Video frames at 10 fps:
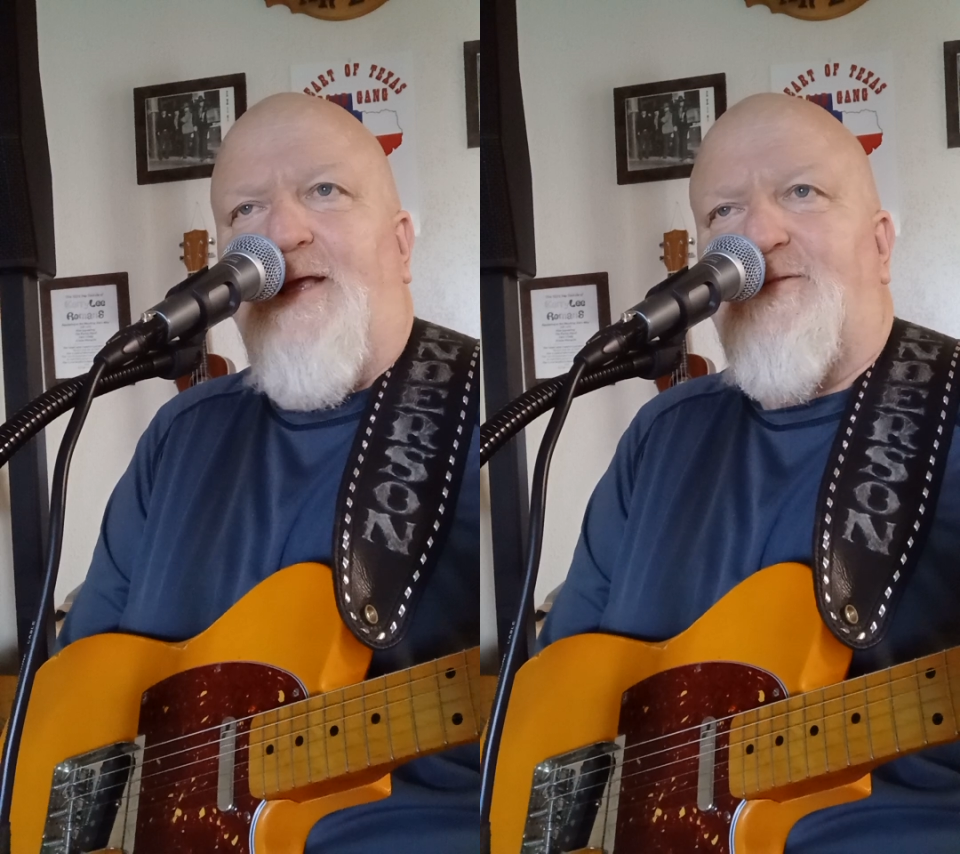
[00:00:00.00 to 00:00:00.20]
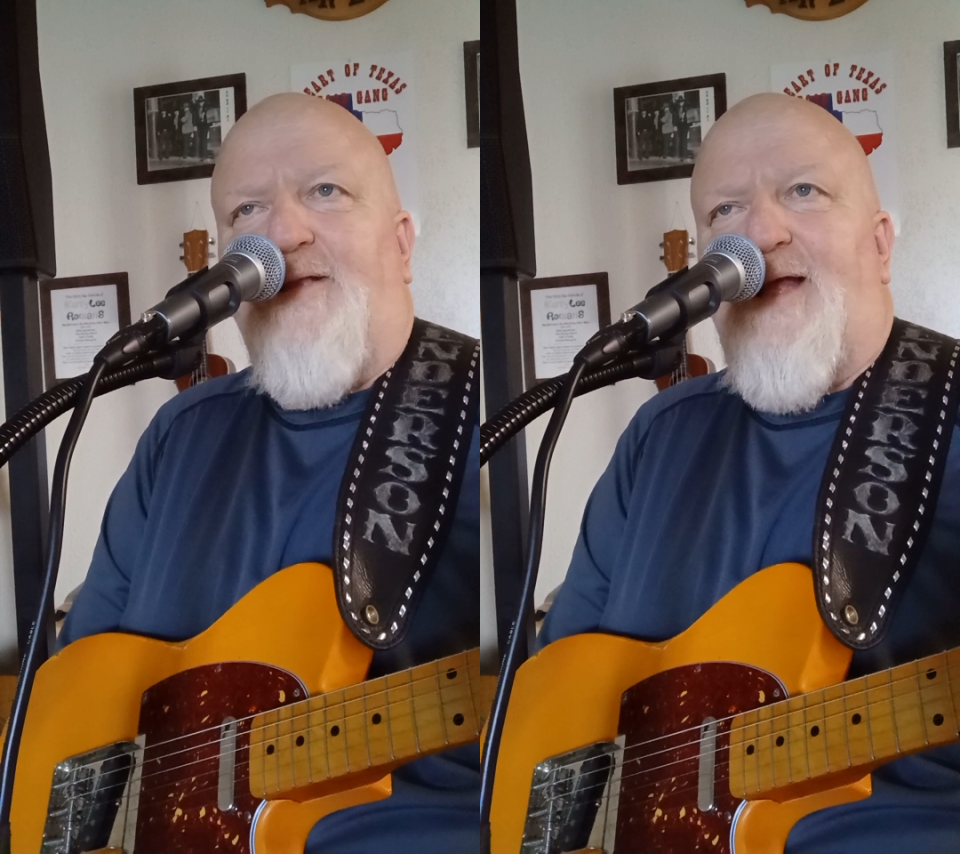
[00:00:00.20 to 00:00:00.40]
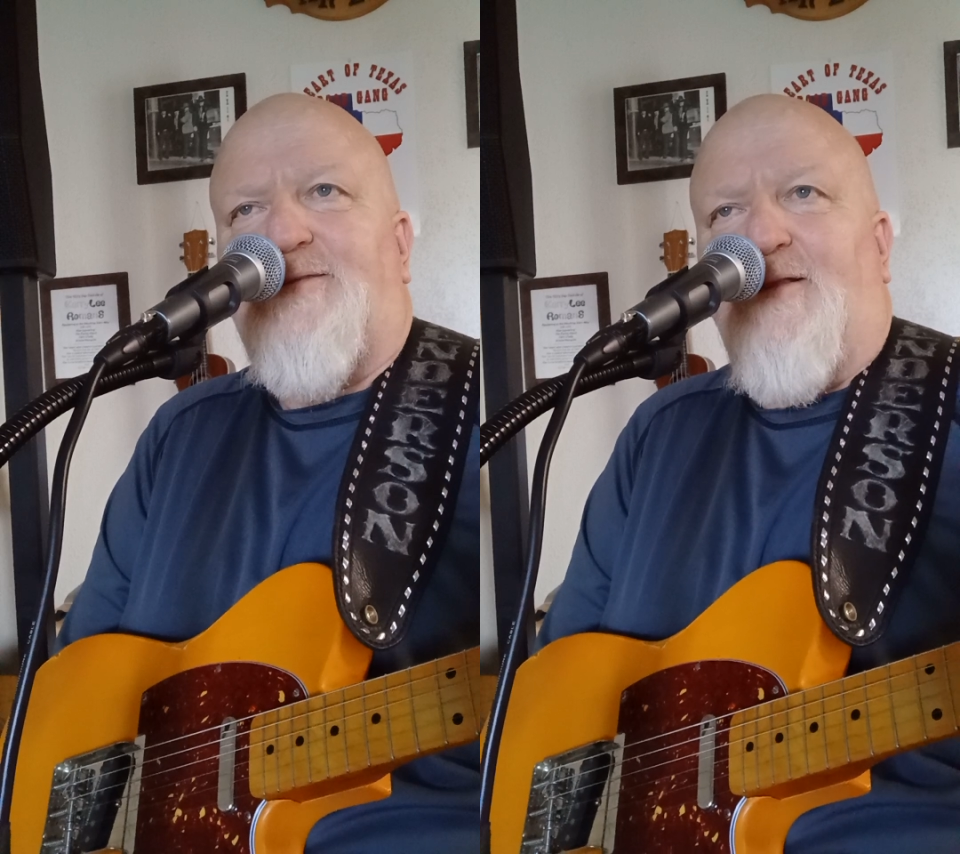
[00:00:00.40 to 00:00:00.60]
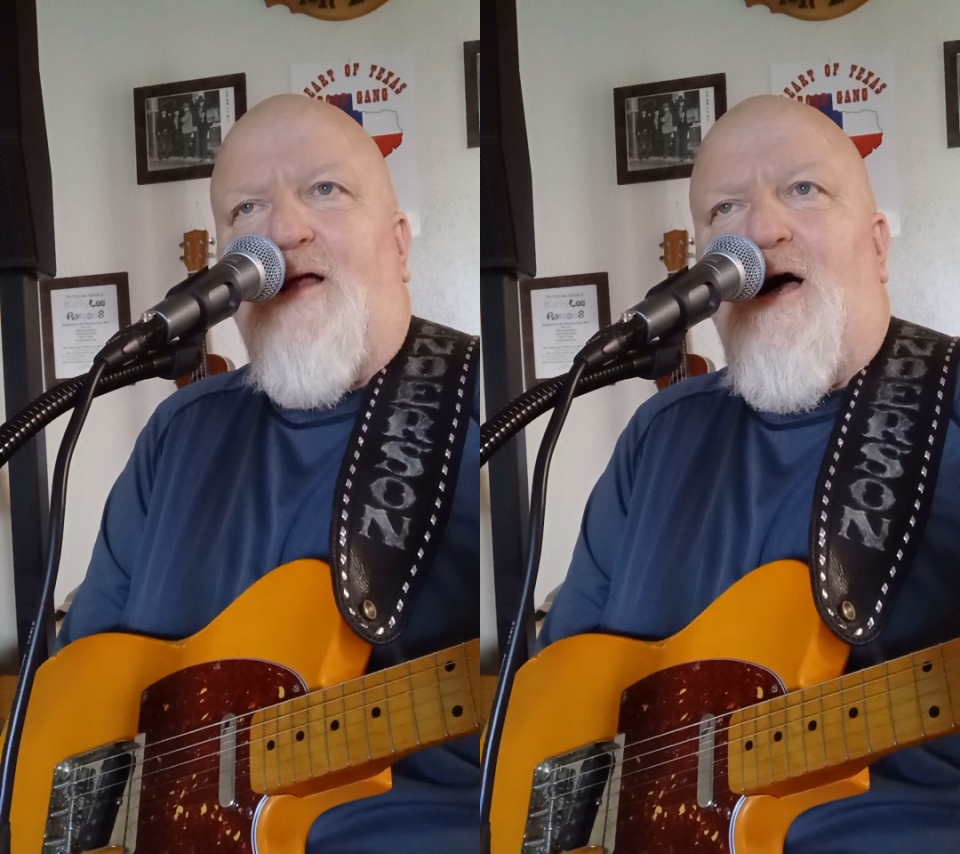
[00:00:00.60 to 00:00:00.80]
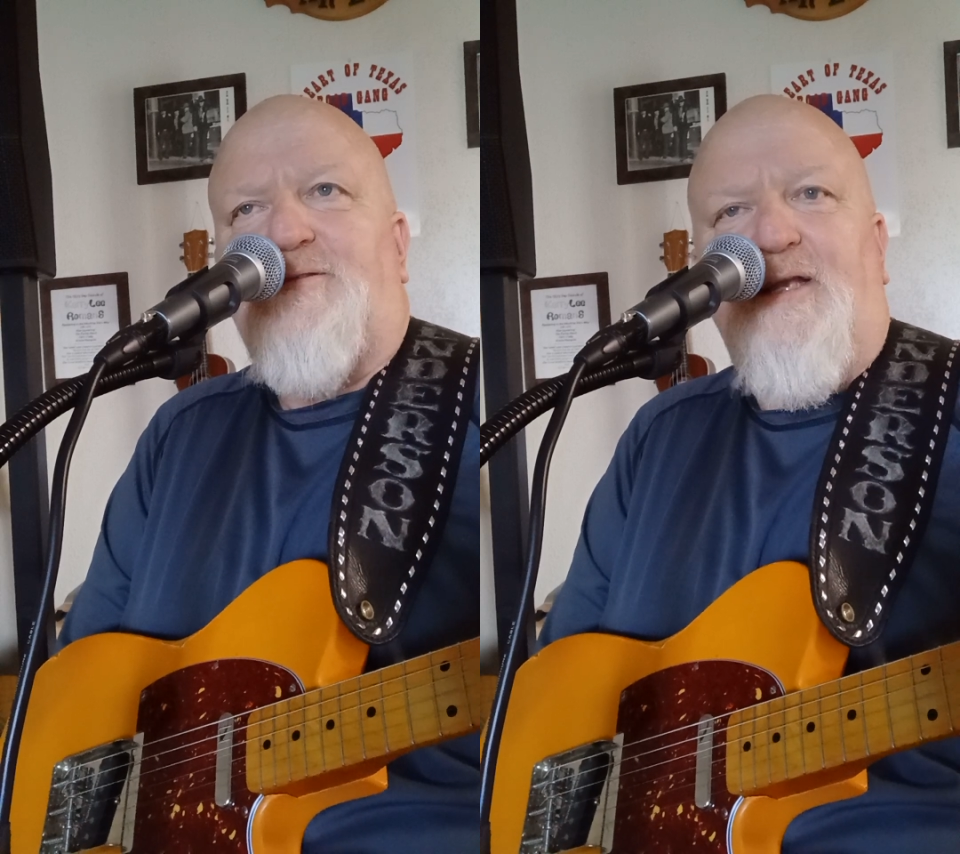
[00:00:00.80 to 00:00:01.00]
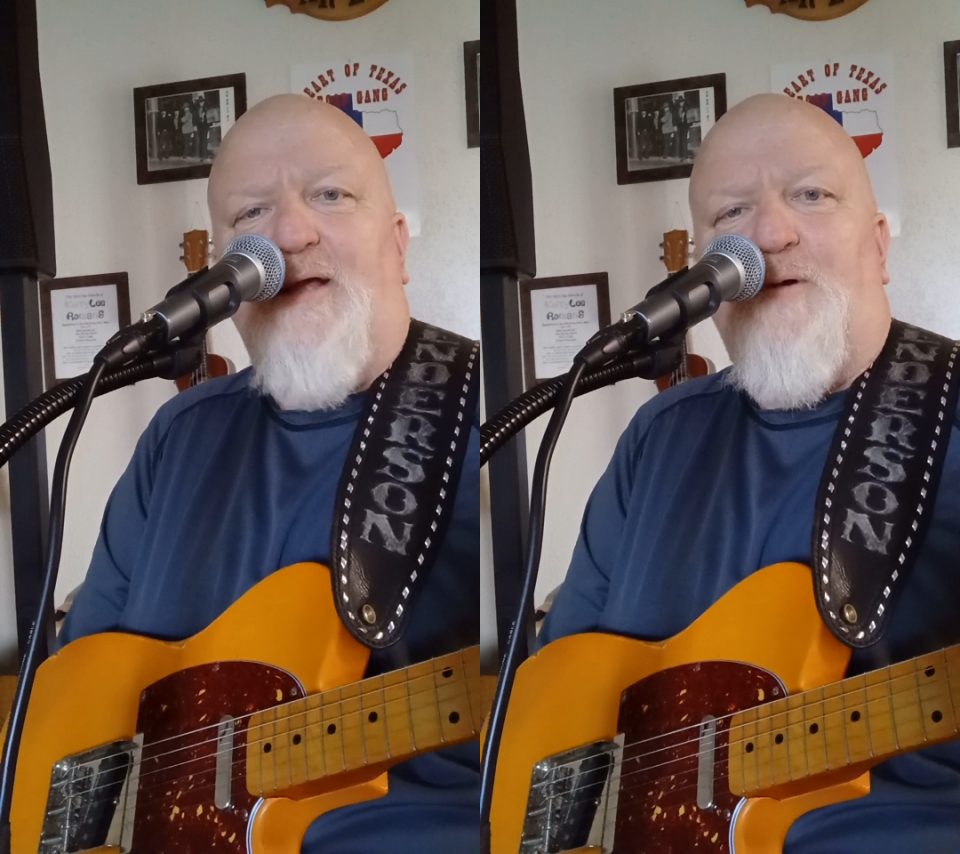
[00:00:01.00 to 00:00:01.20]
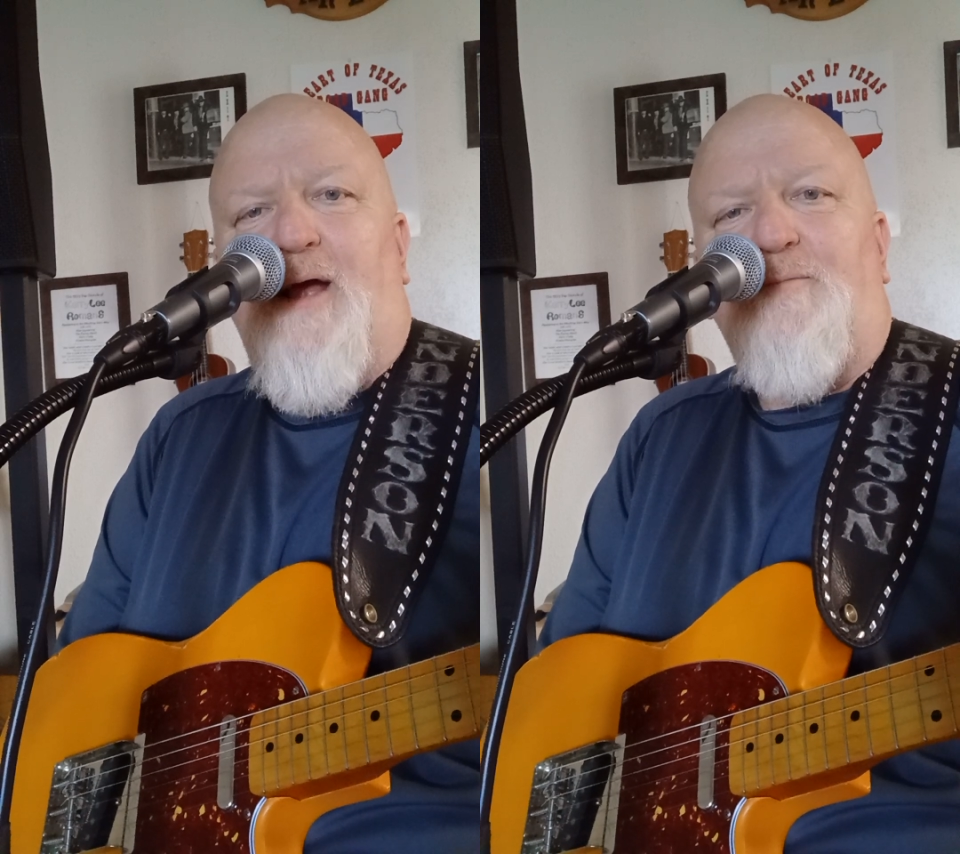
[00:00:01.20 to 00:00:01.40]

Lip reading: said that's a loss anyway.